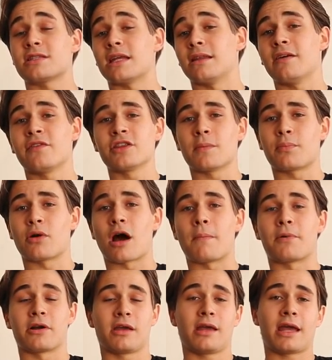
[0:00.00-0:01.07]
They live on the
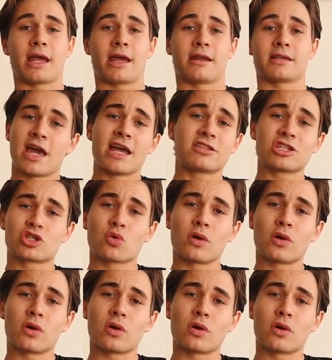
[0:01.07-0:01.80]
property, and It's a